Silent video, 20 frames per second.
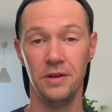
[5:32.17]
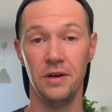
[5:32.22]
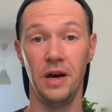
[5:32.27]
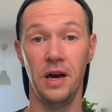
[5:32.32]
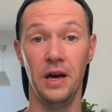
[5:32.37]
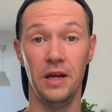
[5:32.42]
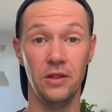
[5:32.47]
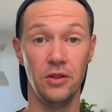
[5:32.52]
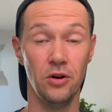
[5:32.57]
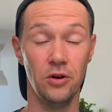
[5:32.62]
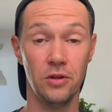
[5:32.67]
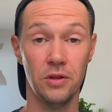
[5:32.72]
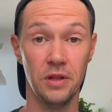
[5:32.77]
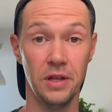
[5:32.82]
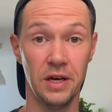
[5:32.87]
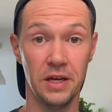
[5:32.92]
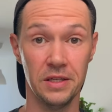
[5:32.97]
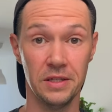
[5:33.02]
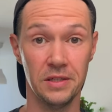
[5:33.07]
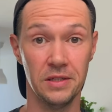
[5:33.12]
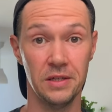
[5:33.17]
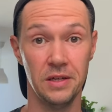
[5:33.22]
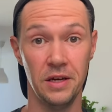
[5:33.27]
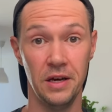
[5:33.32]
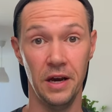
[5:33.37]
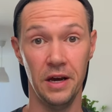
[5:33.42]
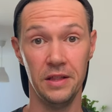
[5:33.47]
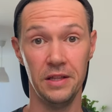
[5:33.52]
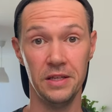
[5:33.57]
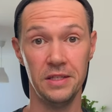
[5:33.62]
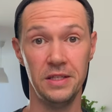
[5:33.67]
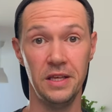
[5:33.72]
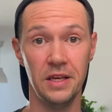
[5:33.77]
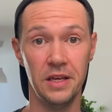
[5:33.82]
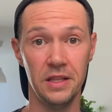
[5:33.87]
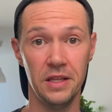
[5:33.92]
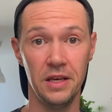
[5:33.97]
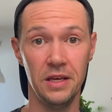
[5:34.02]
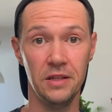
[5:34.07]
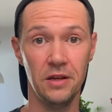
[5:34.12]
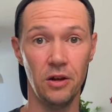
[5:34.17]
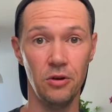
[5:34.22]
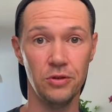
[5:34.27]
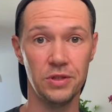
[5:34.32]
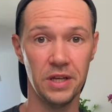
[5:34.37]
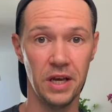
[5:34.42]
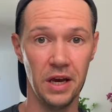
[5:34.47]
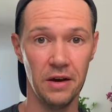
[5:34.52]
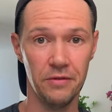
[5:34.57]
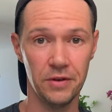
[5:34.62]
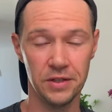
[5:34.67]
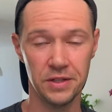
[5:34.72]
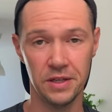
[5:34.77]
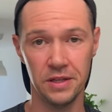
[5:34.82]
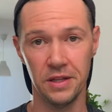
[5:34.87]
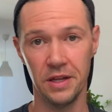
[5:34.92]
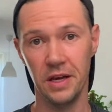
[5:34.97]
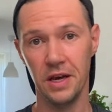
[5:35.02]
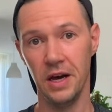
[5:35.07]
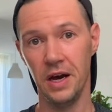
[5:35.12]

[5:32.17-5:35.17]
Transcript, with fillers: and not less. And this ticket includes everything: